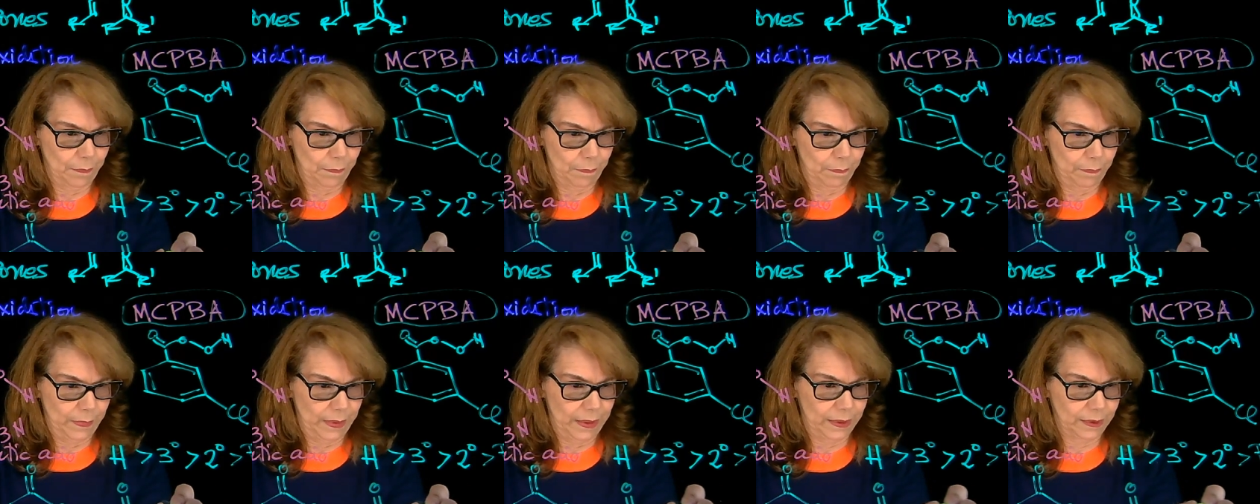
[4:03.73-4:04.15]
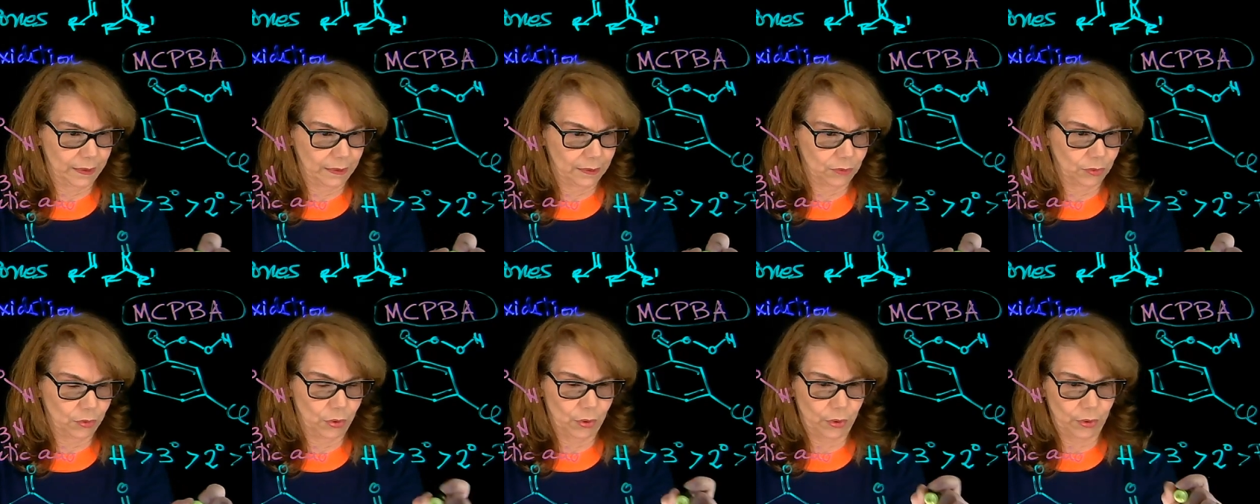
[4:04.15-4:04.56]

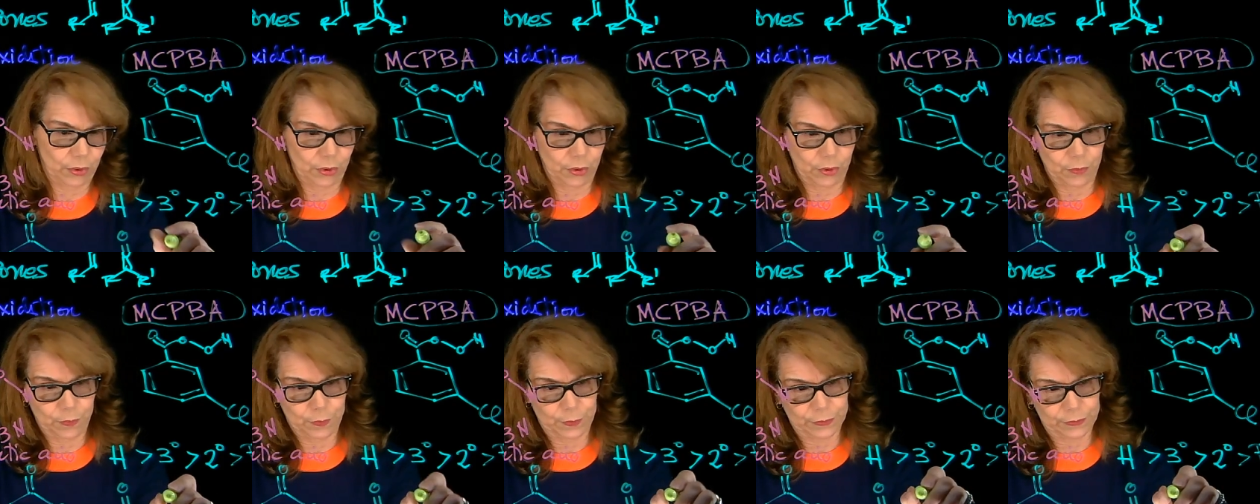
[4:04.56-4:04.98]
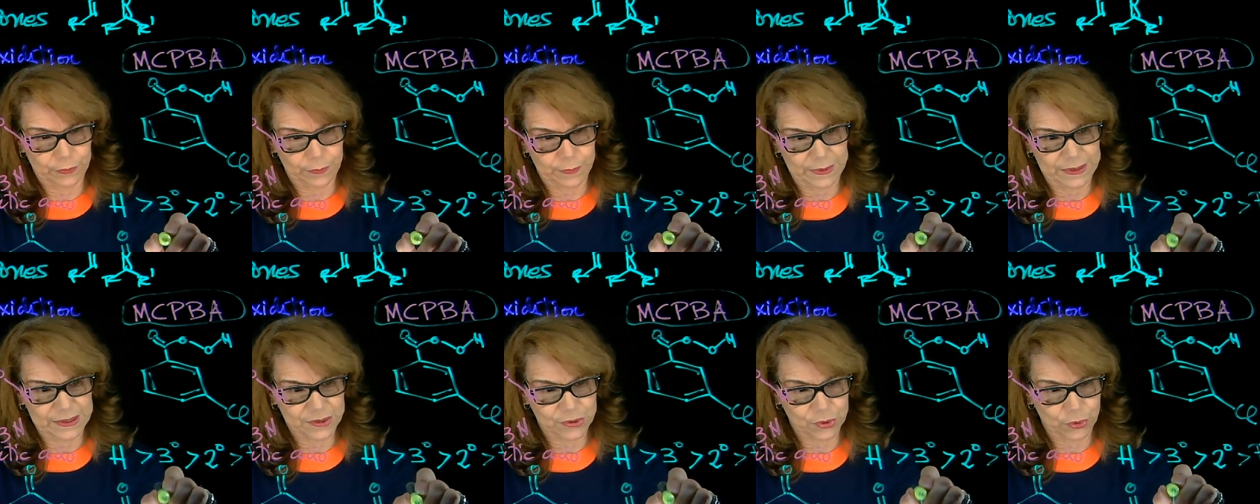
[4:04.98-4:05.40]

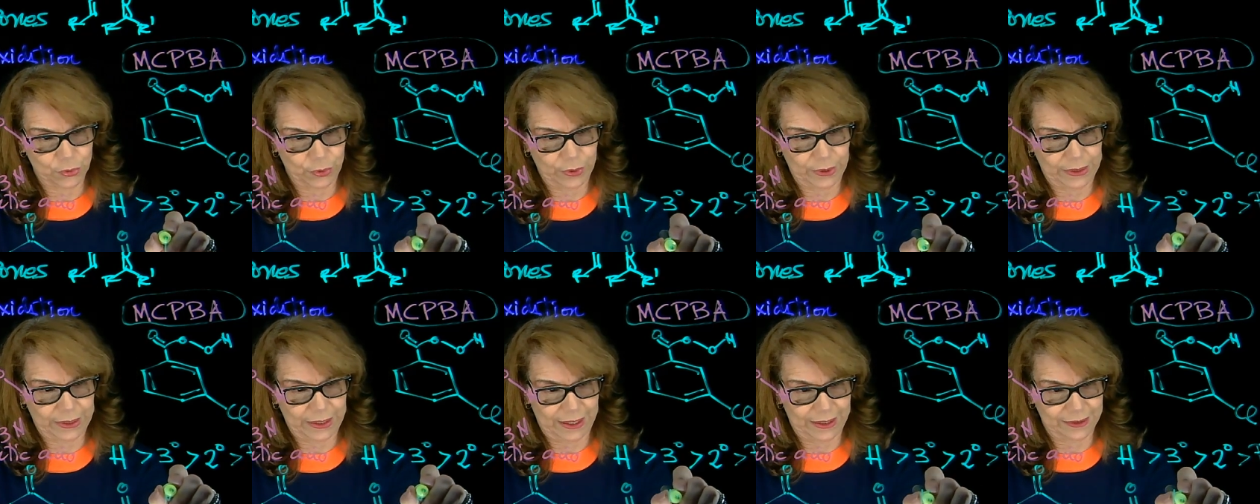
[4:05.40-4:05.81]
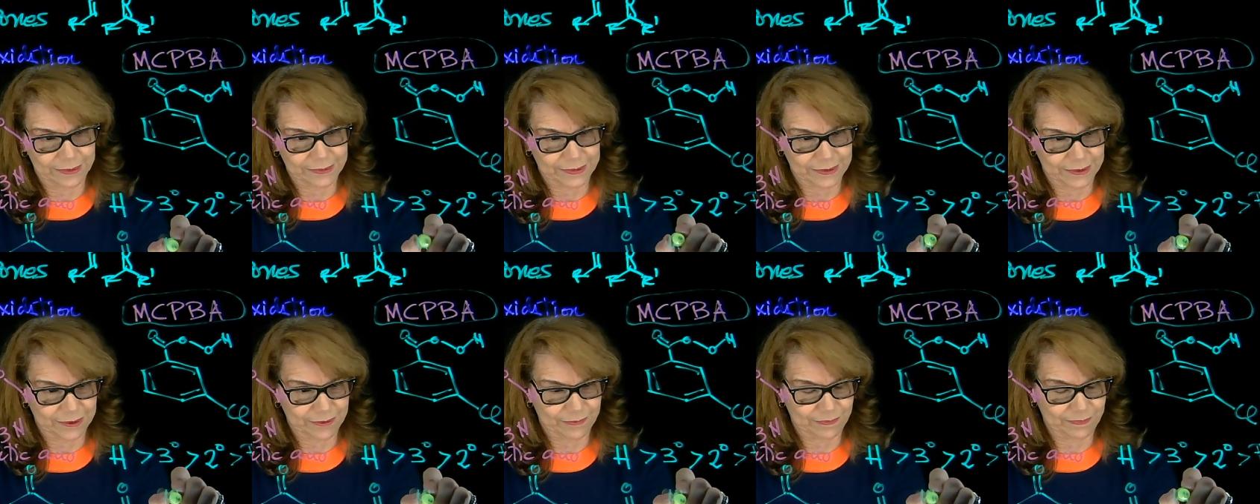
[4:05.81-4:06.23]
metachloropurbenzoic
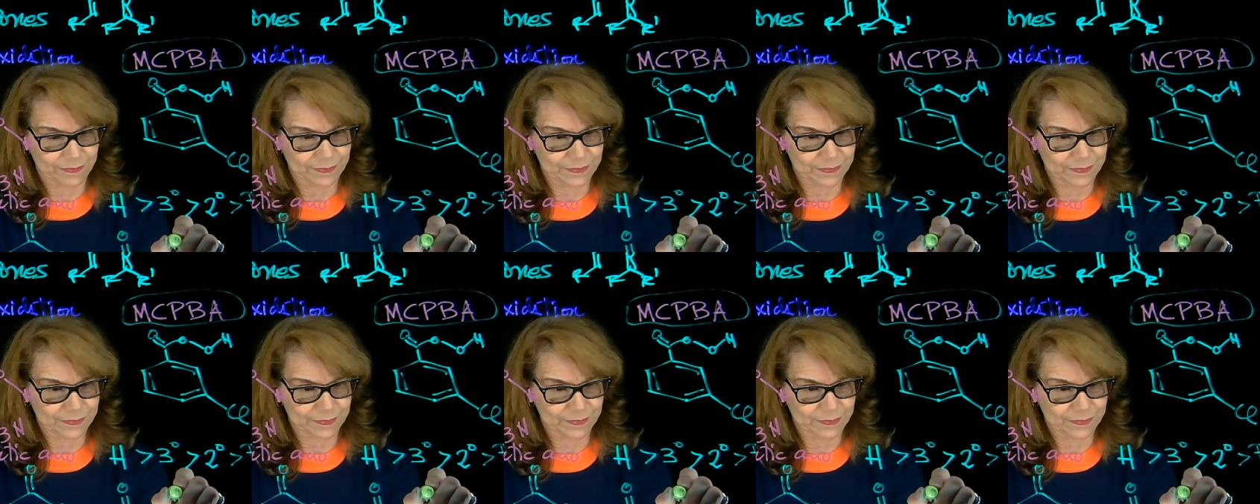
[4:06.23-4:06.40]
acid,